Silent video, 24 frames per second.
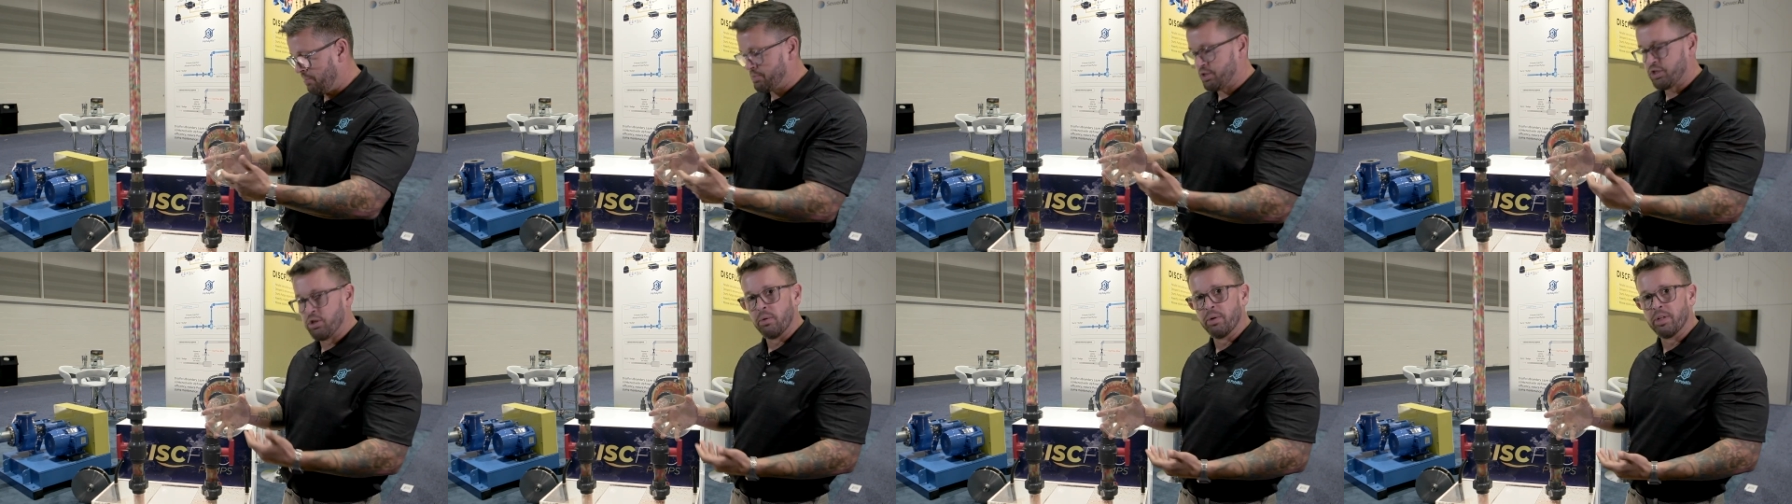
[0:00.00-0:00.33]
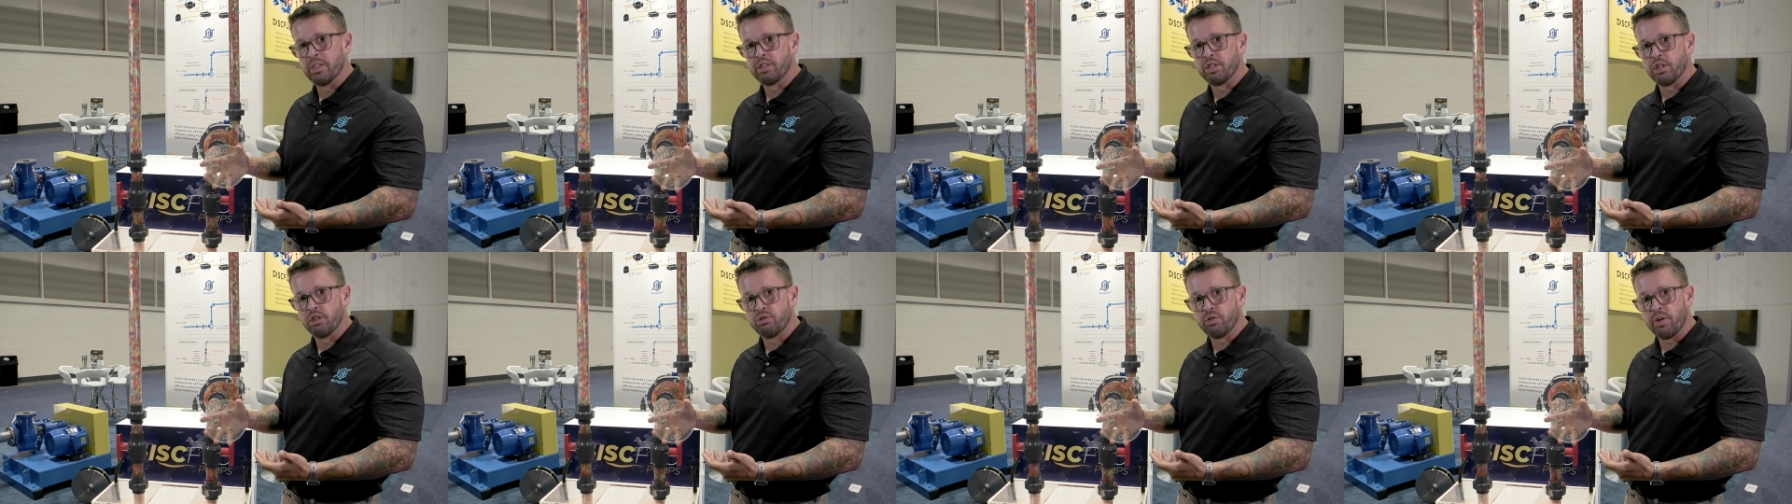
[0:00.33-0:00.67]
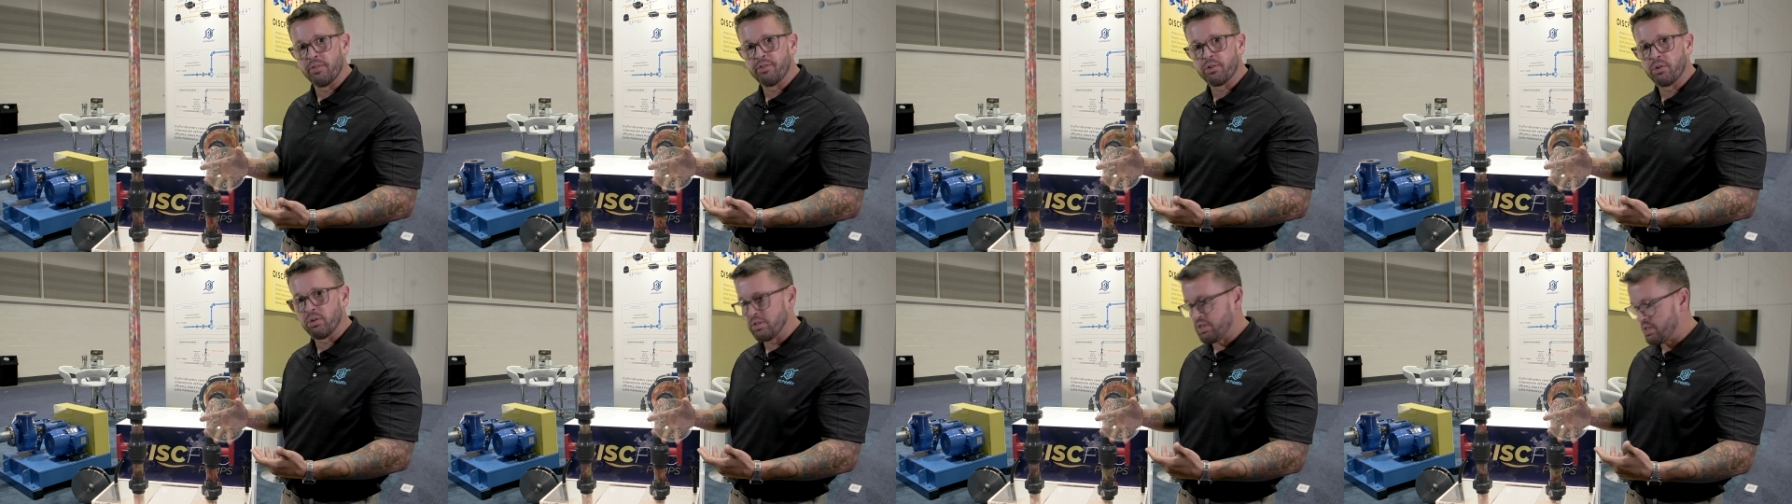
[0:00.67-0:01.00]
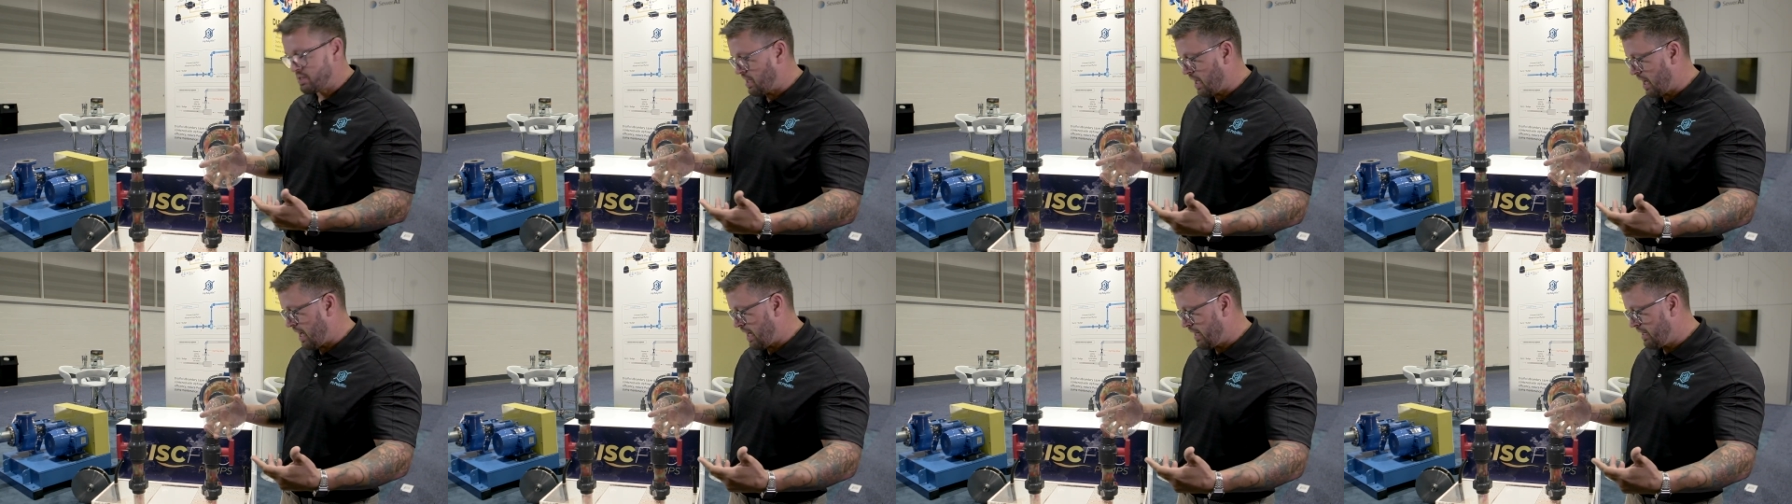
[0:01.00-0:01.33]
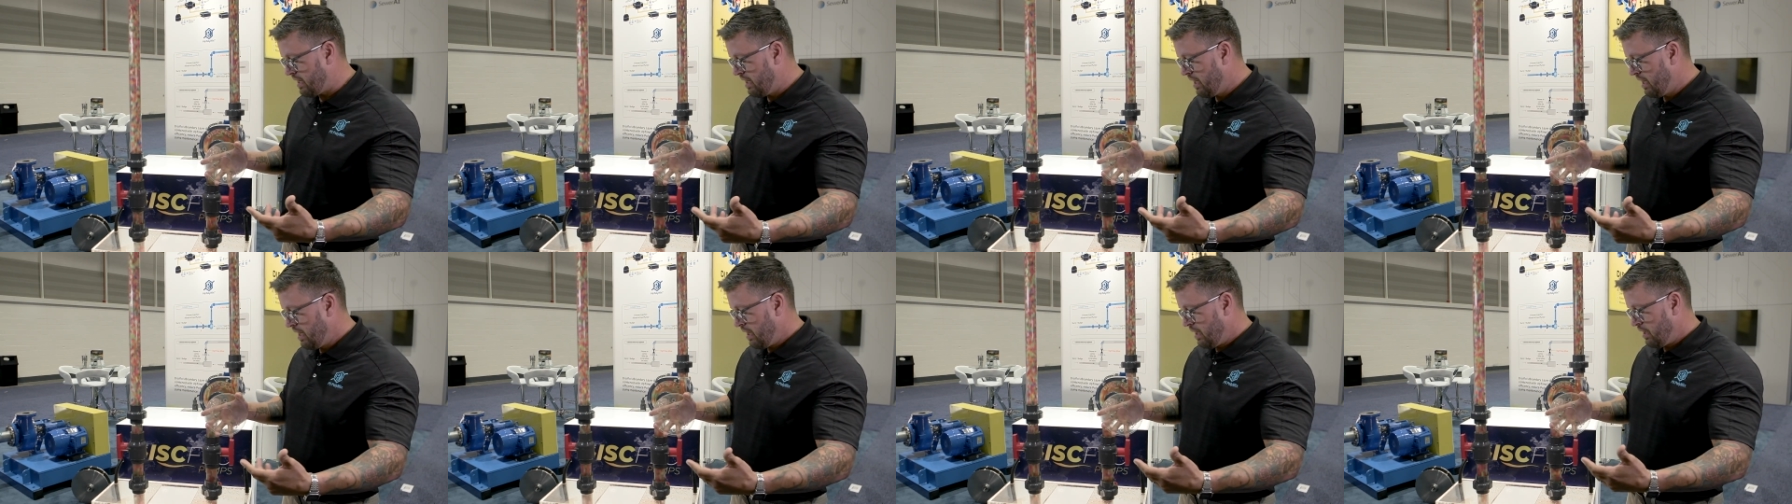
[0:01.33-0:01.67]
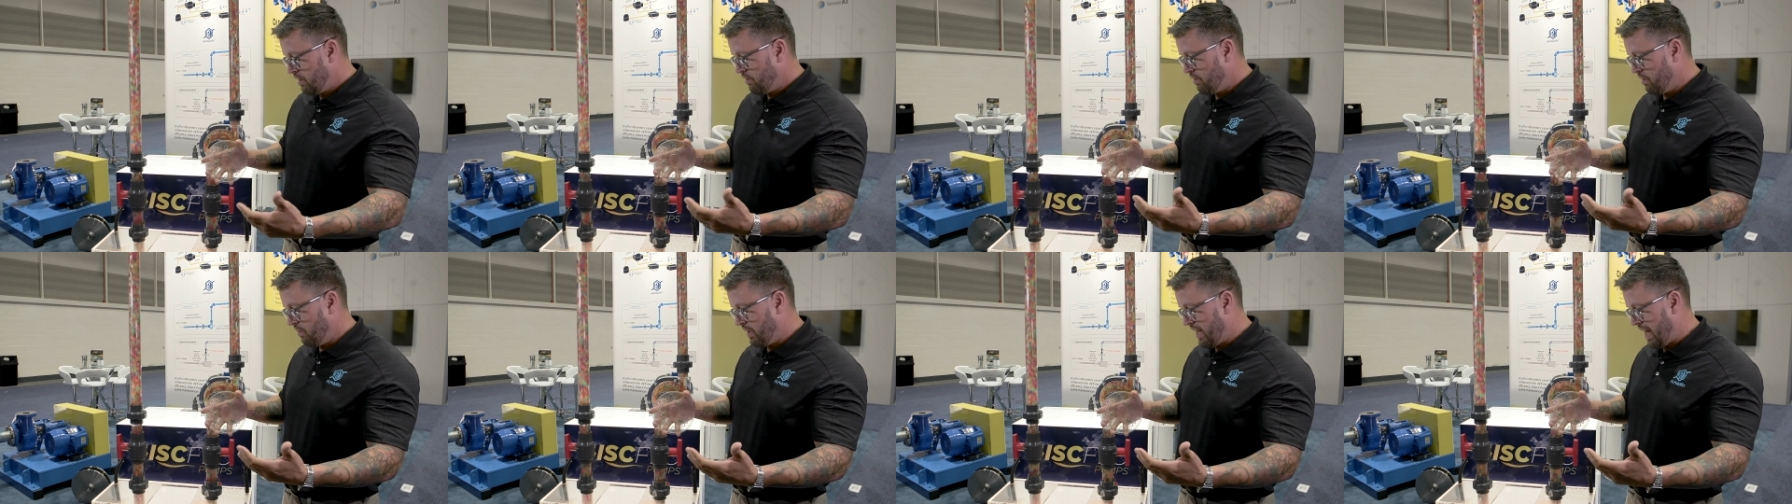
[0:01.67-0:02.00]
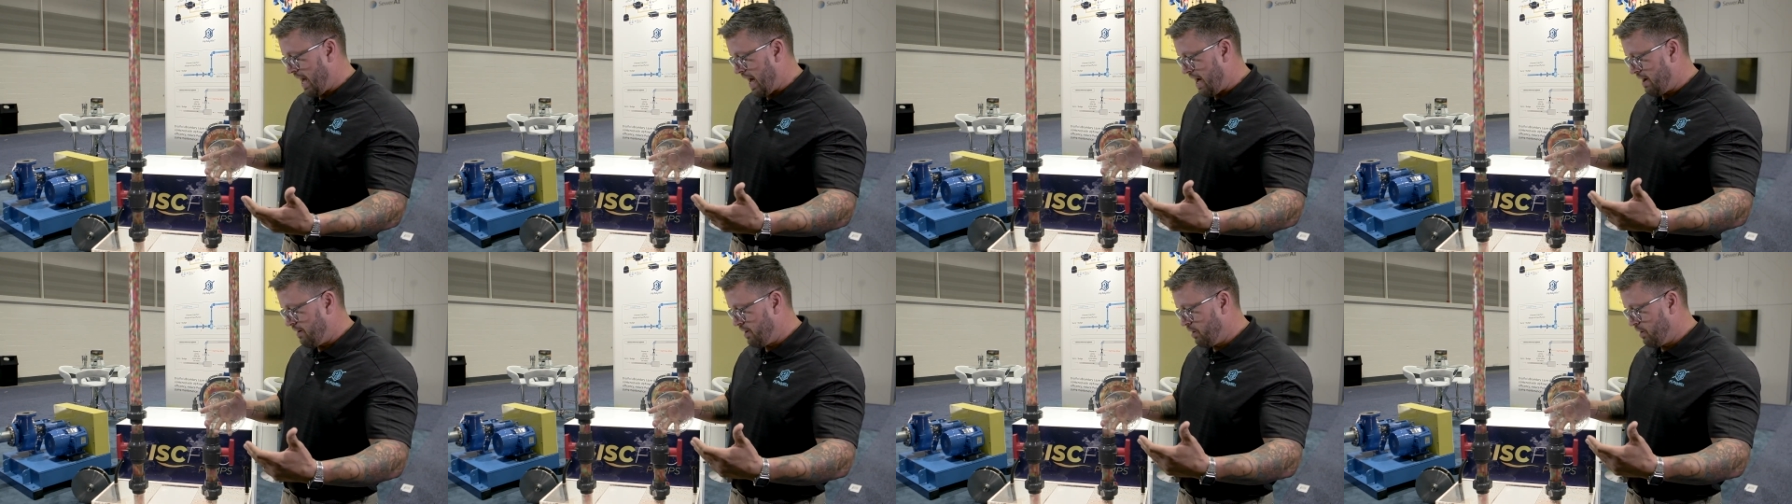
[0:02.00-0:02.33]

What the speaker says: So in a centrifugal design, you would have,